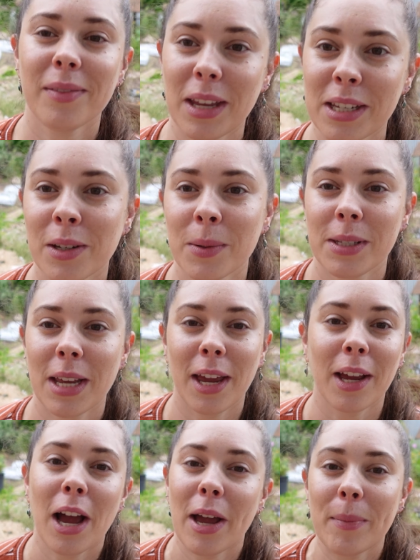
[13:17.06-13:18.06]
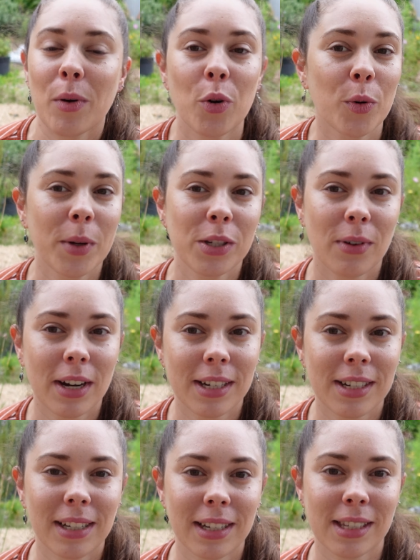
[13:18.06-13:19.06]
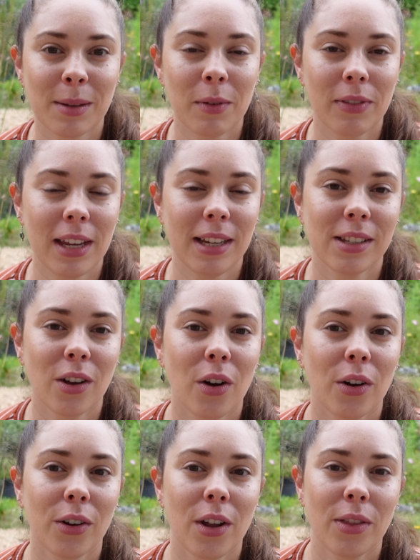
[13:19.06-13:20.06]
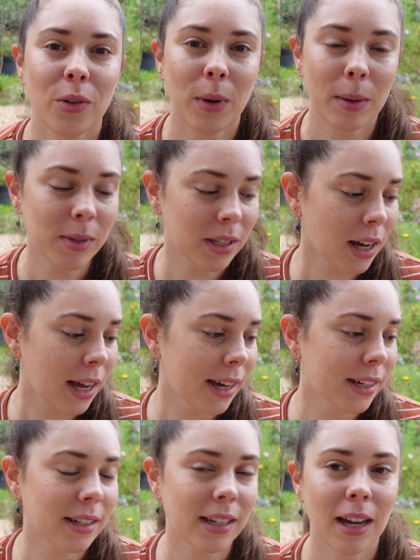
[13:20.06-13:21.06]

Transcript: As I was saying, I'm almost ready to list some of these on the website.